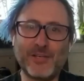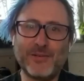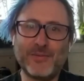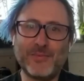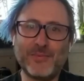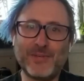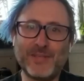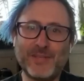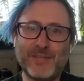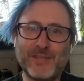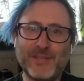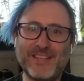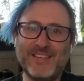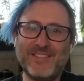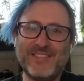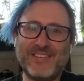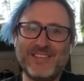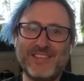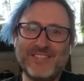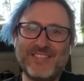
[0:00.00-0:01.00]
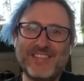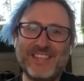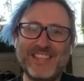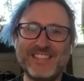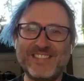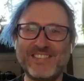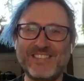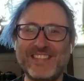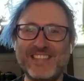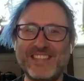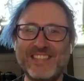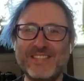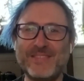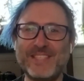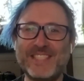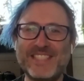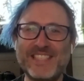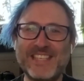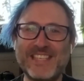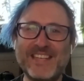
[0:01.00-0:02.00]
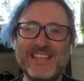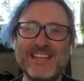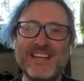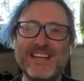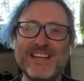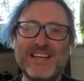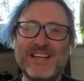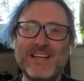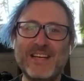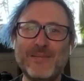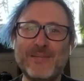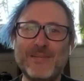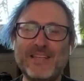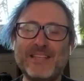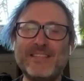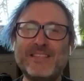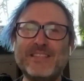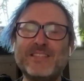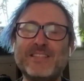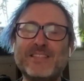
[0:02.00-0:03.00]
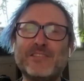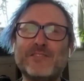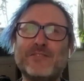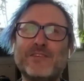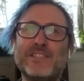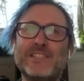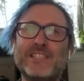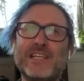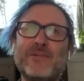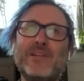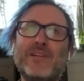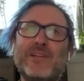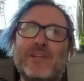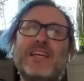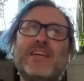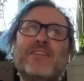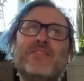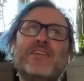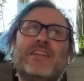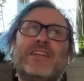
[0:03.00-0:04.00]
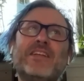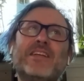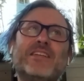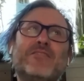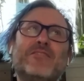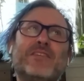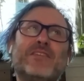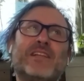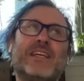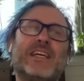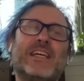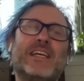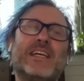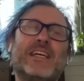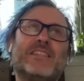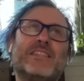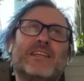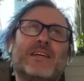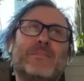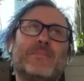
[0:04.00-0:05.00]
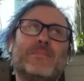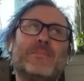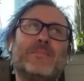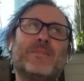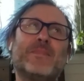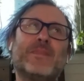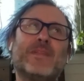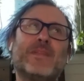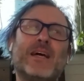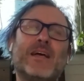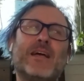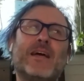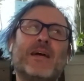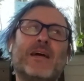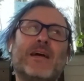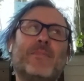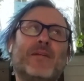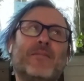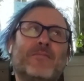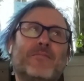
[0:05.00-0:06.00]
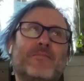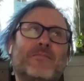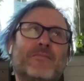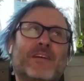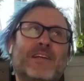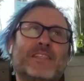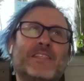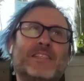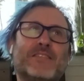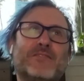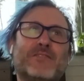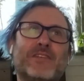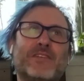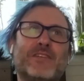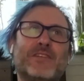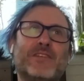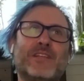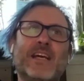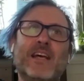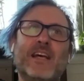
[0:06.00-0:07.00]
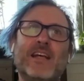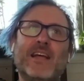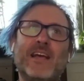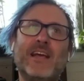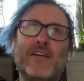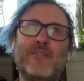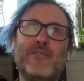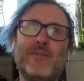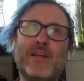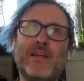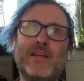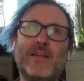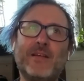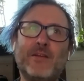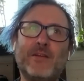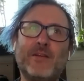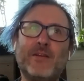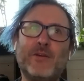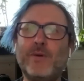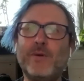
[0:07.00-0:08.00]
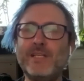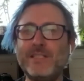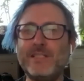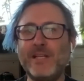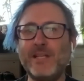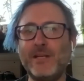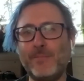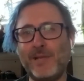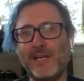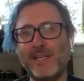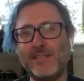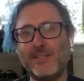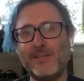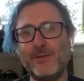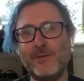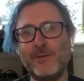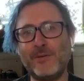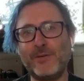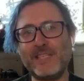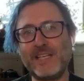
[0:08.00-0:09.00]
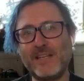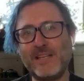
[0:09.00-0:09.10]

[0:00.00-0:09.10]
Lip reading: concur with what Vanessa and Elizabeth said about digital first. I would think of it differently as, I might phrase it differently. You're always in a play,